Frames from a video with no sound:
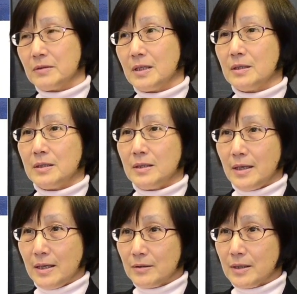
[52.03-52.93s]
they
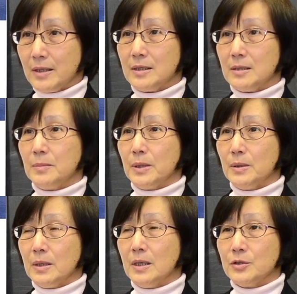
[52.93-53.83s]
allocated
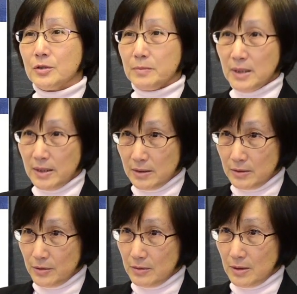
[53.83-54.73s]
about 100 million